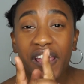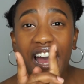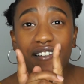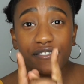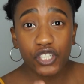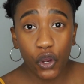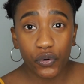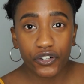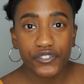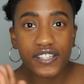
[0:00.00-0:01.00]
have
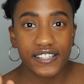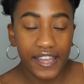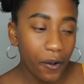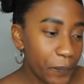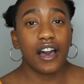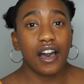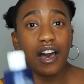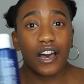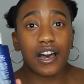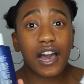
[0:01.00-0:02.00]
toners. Now,
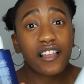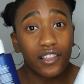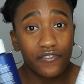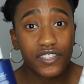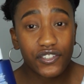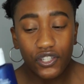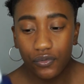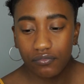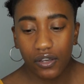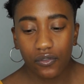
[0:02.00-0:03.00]
I love these two.